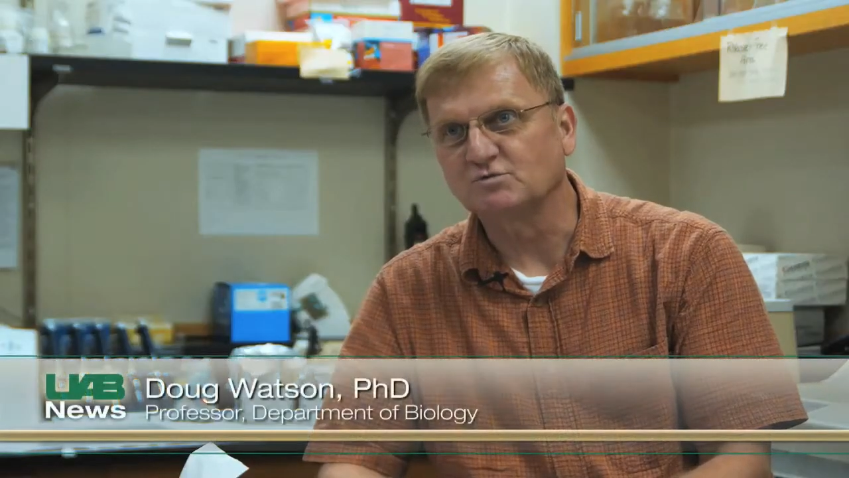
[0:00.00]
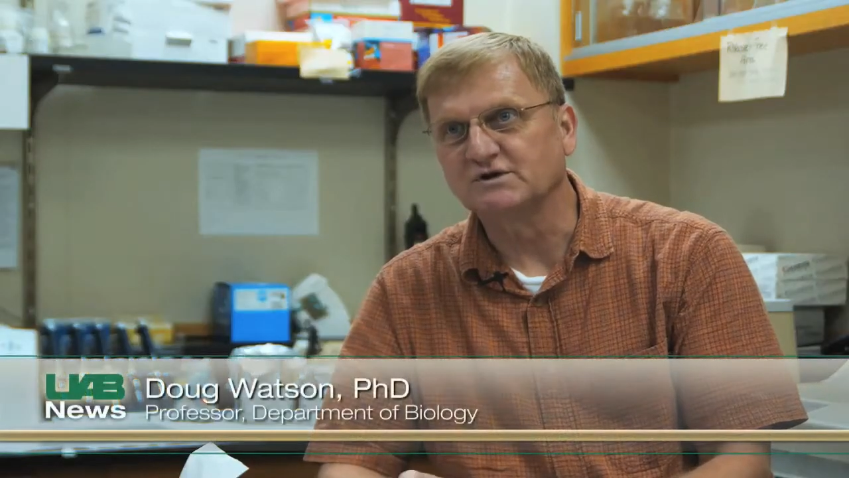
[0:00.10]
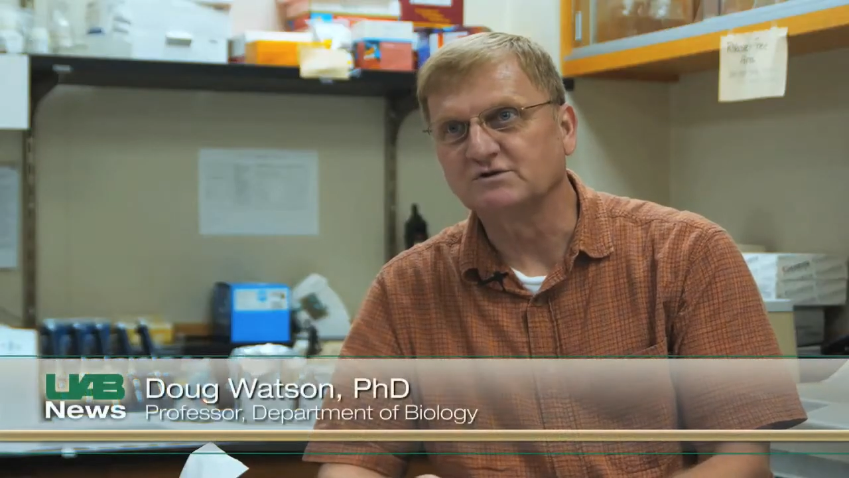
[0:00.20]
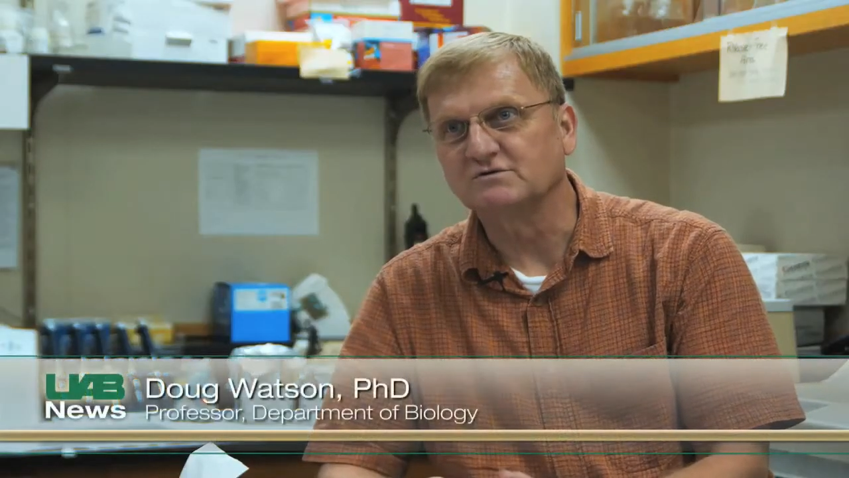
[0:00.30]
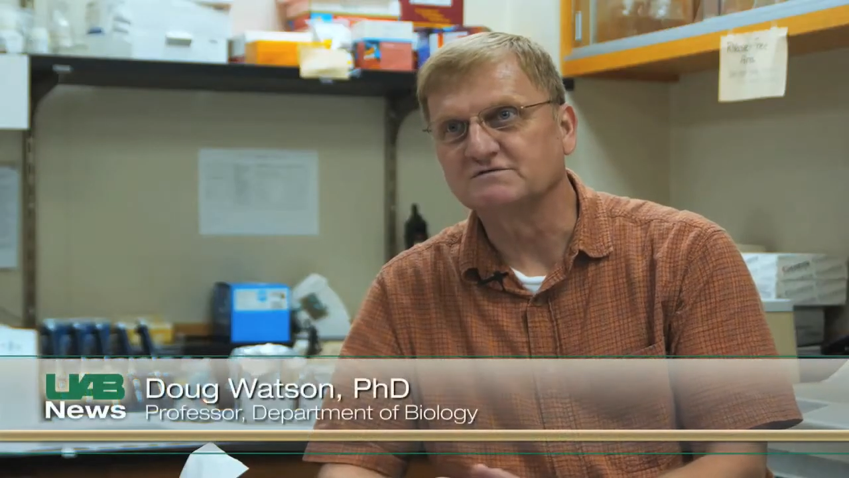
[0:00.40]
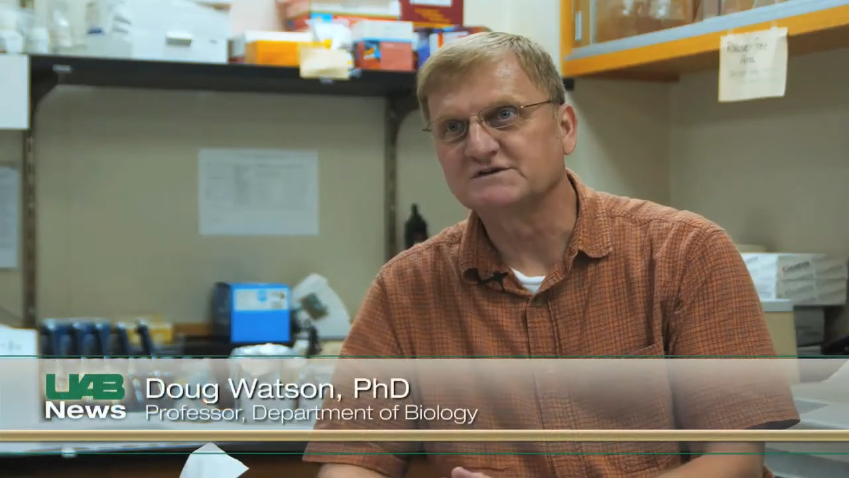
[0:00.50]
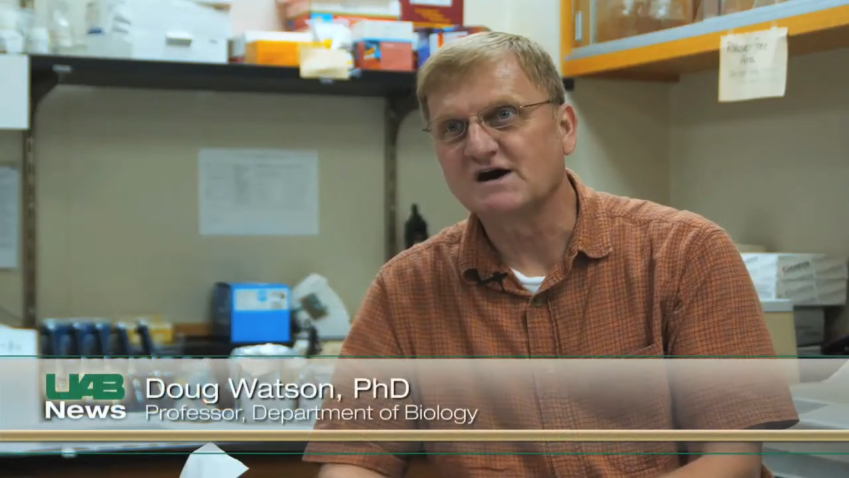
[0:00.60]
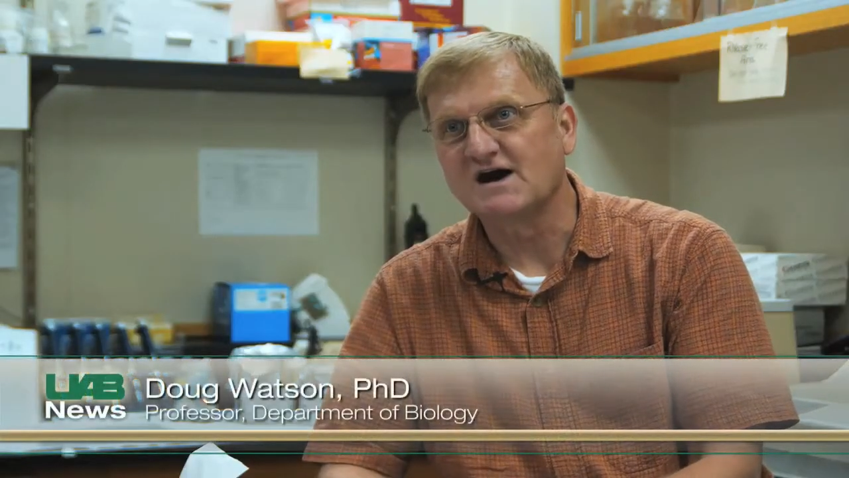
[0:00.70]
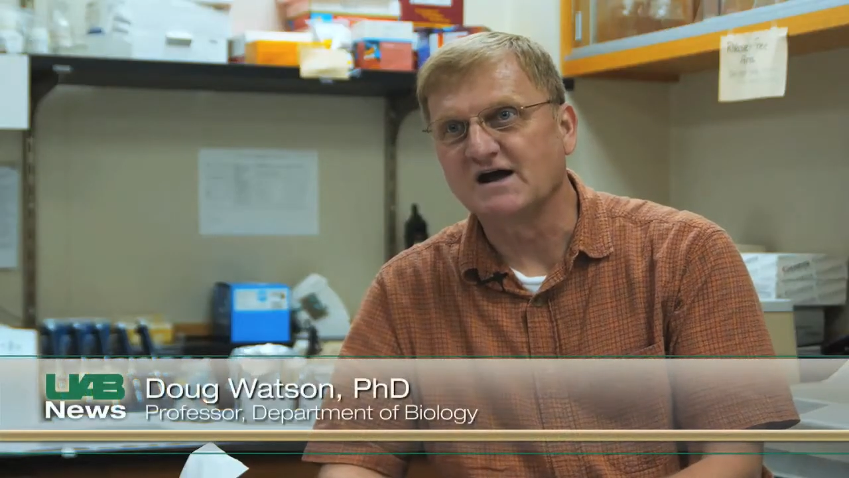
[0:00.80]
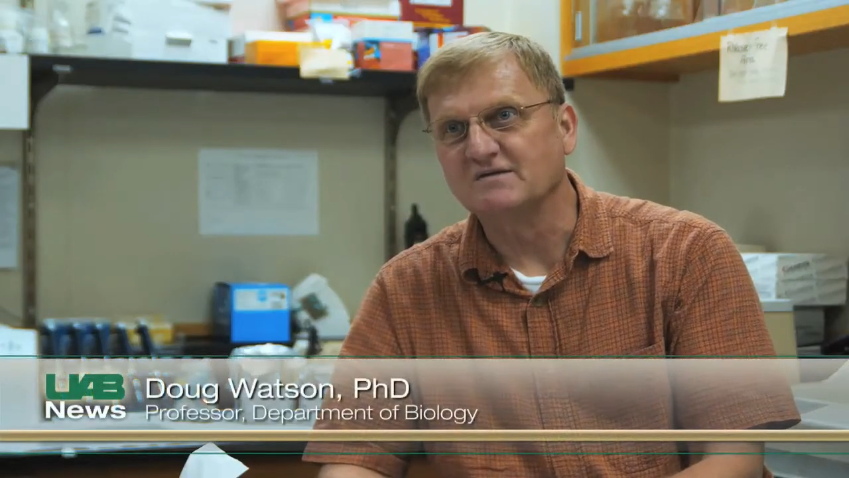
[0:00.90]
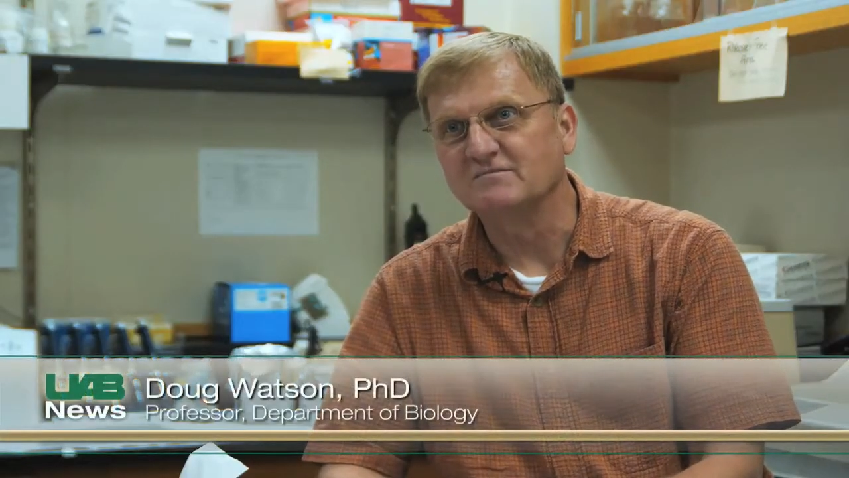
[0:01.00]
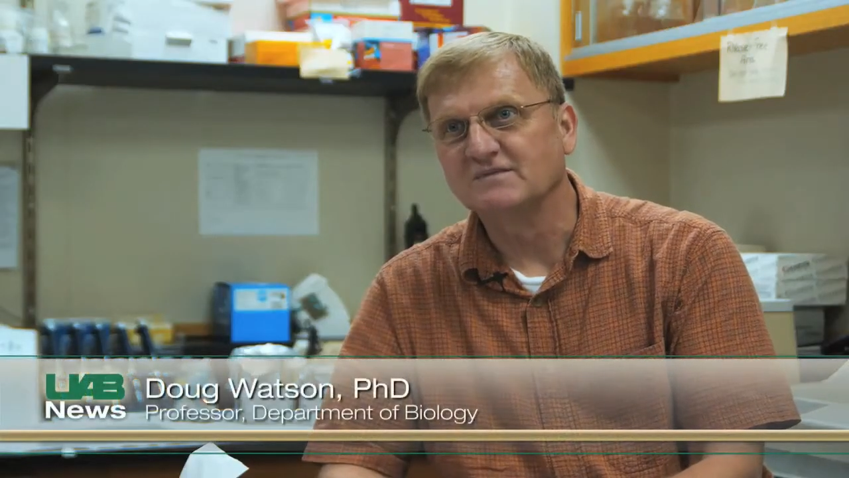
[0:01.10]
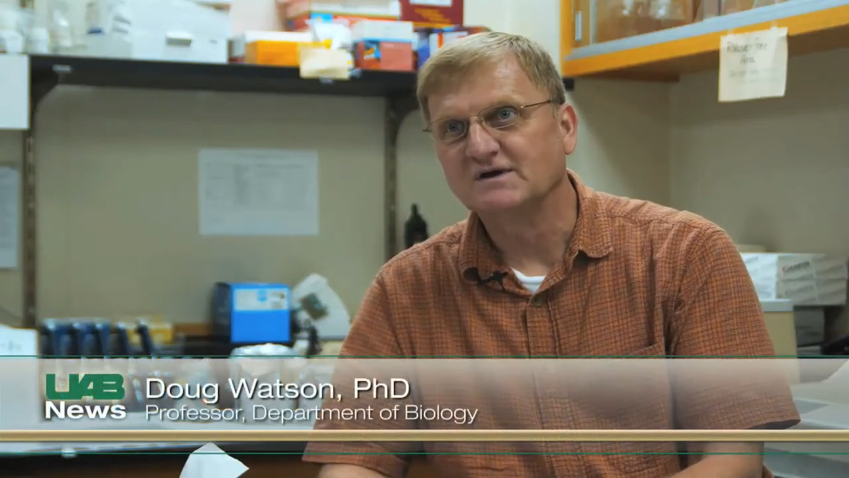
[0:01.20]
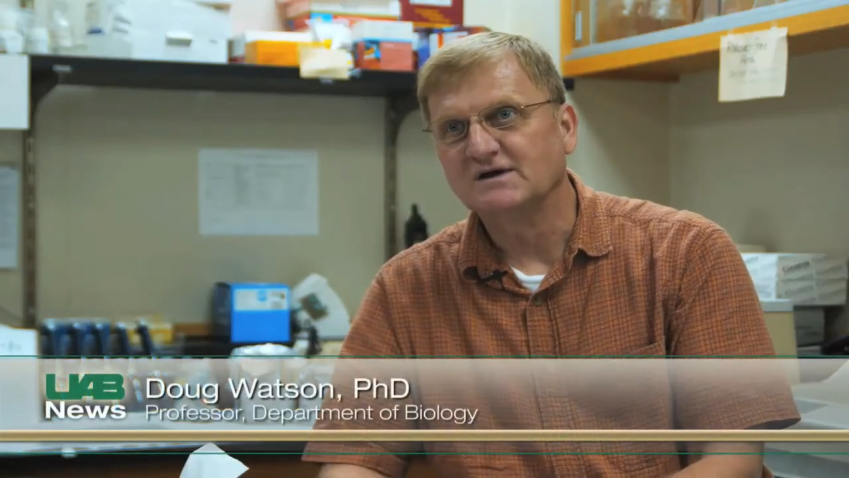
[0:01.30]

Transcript: window of time